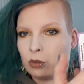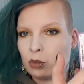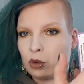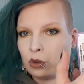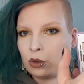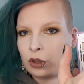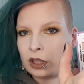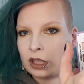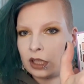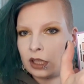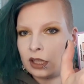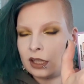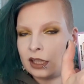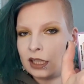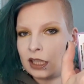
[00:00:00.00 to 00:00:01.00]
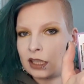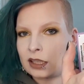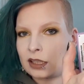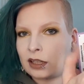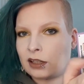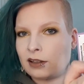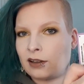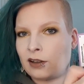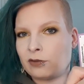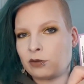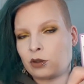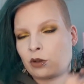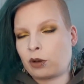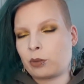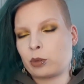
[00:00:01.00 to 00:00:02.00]
more, and this I love,
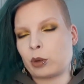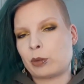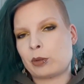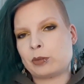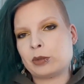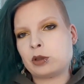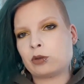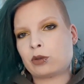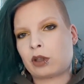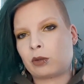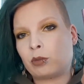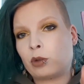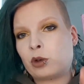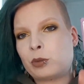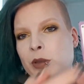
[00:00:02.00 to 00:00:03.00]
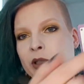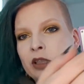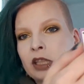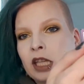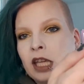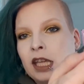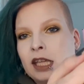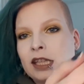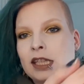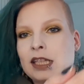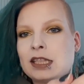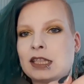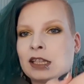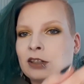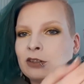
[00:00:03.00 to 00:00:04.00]
so I'll probably use that more, because
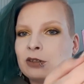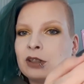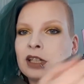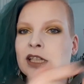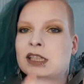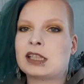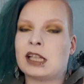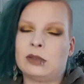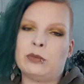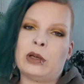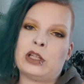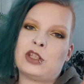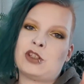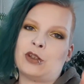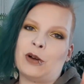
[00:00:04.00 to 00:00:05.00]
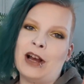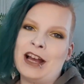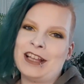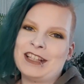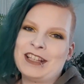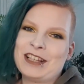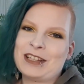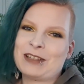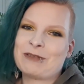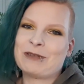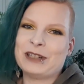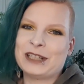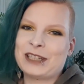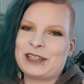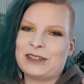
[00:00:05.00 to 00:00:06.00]
these I don't like that much, so I just
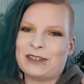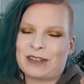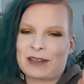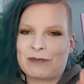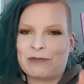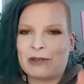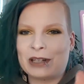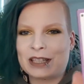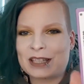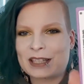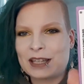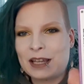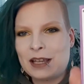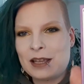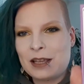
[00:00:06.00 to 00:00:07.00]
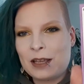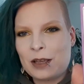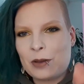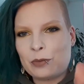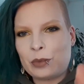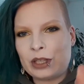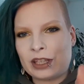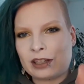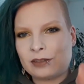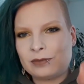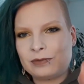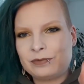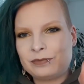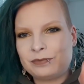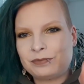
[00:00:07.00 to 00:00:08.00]
want to use them once. But yeah,
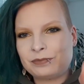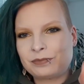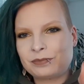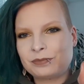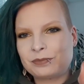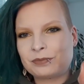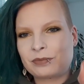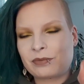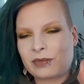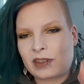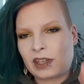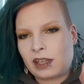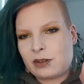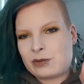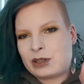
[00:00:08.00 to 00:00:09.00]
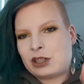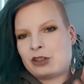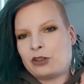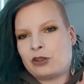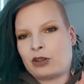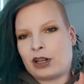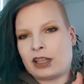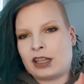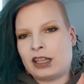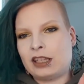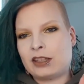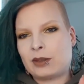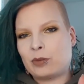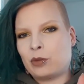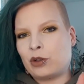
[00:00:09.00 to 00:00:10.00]
I want to try
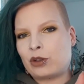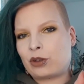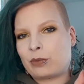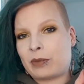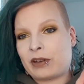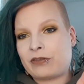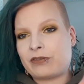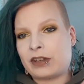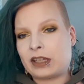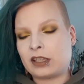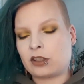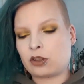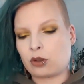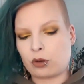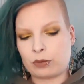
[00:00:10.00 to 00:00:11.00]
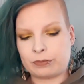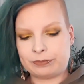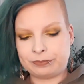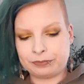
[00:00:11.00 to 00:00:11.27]
these more on my face, so.